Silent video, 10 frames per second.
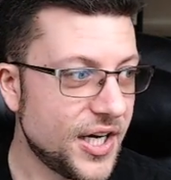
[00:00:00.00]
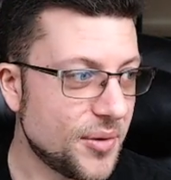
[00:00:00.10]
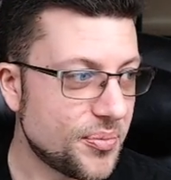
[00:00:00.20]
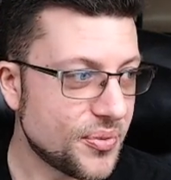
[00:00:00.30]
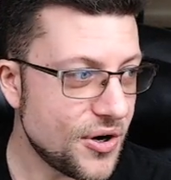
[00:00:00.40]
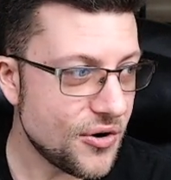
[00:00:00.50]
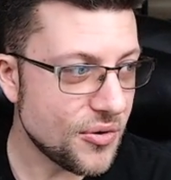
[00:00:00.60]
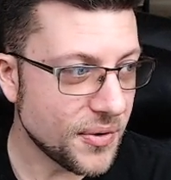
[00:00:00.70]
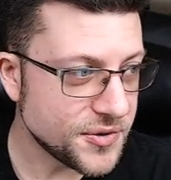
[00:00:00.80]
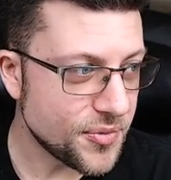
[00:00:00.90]
Pro:
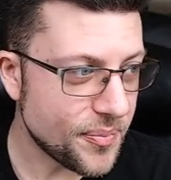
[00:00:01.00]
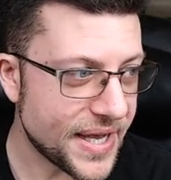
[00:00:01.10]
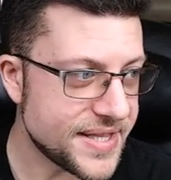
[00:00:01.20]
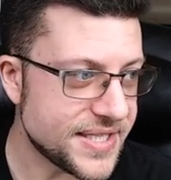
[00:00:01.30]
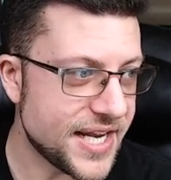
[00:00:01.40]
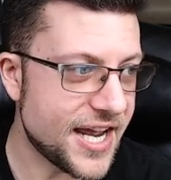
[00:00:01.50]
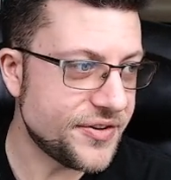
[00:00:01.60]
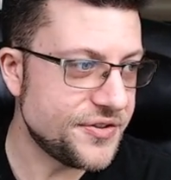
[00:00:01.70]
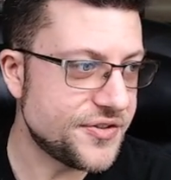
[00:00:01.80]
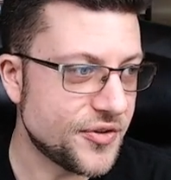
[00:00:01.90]
multiple paths and
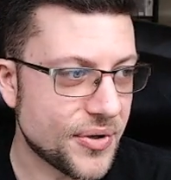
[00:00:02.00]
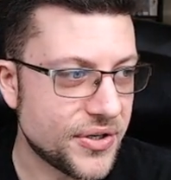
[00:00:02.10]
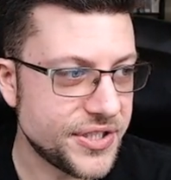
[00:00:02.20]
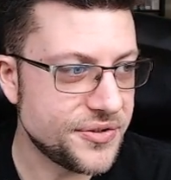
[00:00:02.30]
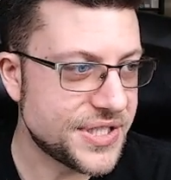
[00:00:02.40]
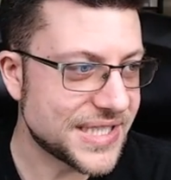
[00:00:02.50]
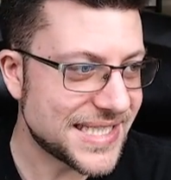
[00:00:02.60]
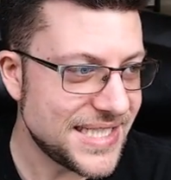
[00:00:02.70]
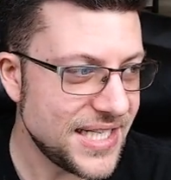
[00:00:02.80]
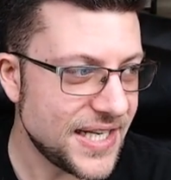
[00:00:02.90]
avenues for the party to
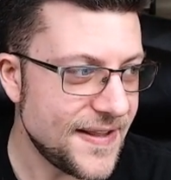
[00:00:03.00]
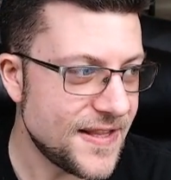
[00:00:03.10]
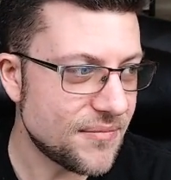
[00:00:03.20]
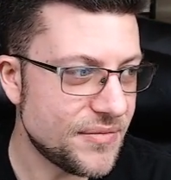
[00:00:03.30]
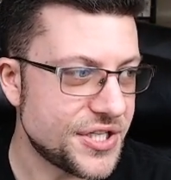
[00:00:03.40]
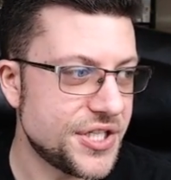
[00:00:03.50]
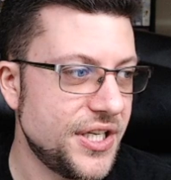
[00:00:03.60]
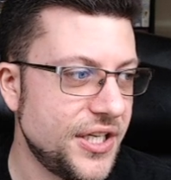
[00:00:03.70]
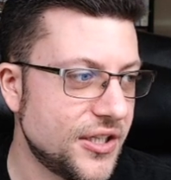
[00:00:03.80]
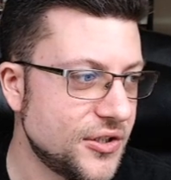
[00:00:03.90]
succeed in their mission,
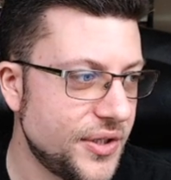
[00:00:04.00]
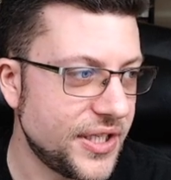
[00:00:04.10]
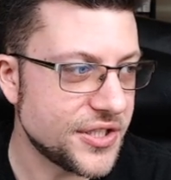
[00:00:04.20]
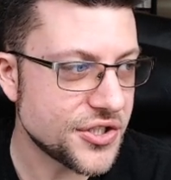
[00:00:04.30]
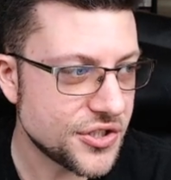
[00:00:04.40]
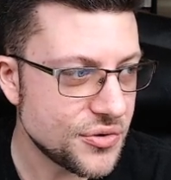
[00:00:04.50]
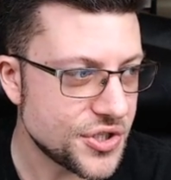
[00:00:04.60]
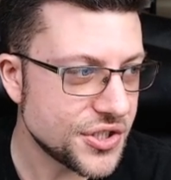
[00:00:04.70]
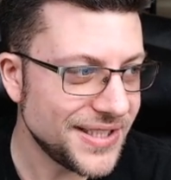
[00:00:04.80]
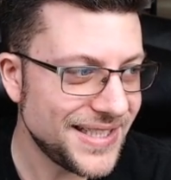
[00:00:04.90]
including
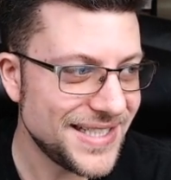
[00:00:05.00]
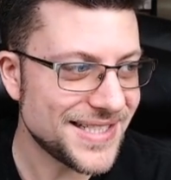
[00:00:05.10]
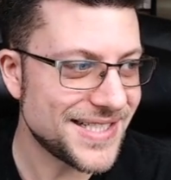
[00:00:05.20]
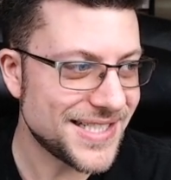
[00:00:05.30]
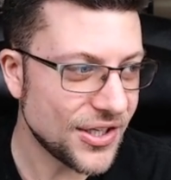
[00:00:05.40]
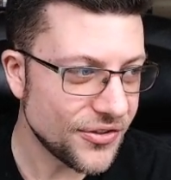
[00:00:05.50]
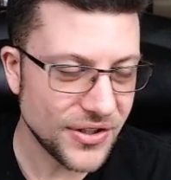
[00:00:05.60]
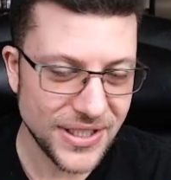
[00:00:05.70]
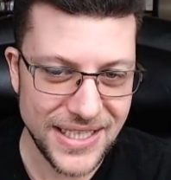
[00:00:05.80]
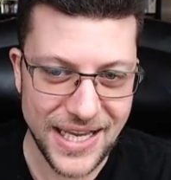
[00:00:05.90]
socially,
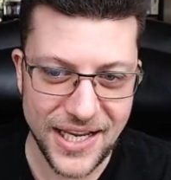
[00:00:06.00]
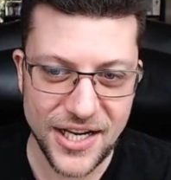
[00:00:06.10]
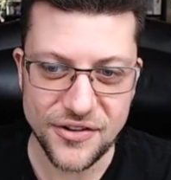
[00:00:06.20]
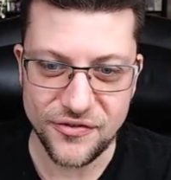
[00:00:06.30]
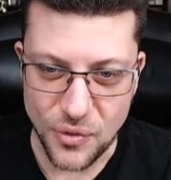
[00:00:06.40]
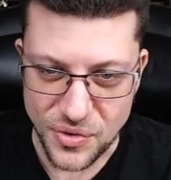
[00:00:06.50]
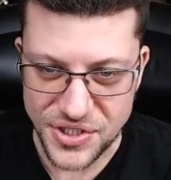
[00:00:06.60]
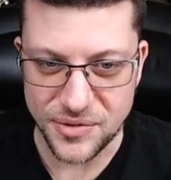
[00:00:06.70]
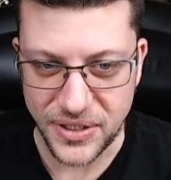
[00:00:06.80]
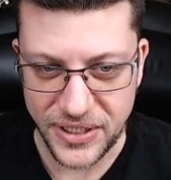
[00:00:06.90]
stealthily, and
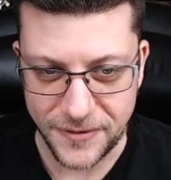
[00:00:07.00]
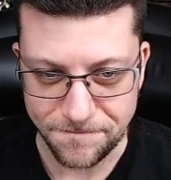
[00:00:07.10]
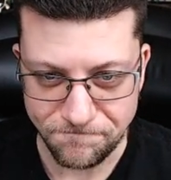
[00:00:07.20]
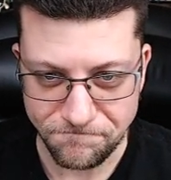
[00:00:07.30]
forcibly.